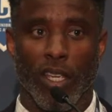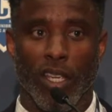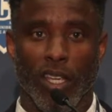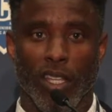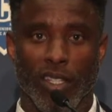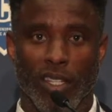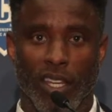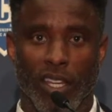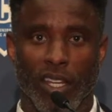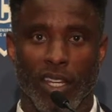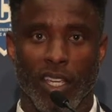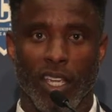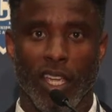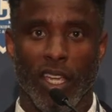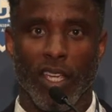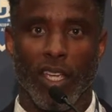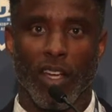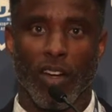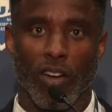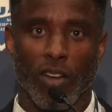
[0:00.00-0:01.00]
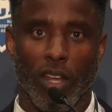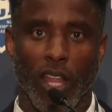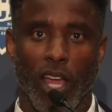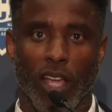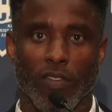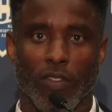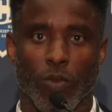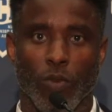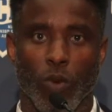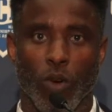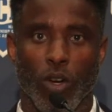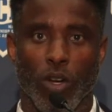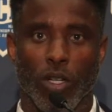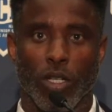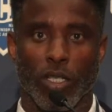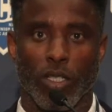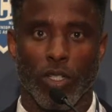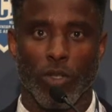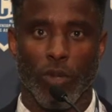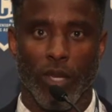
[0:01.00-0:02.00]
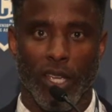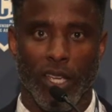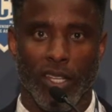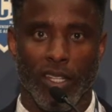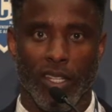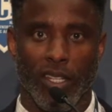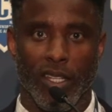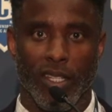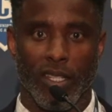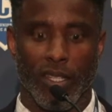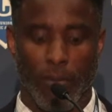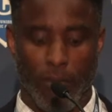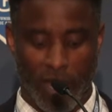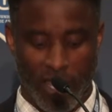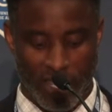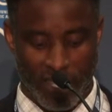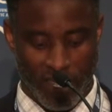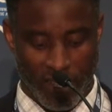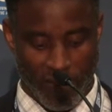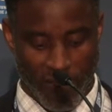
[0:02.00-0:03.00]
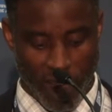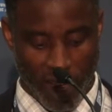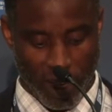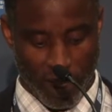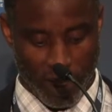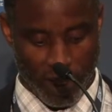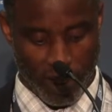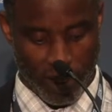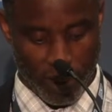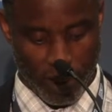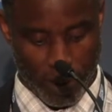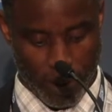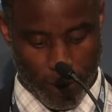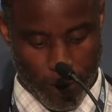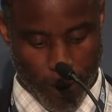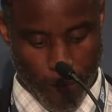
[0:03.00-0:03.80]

and dedicate her life's work to ending domestic violence.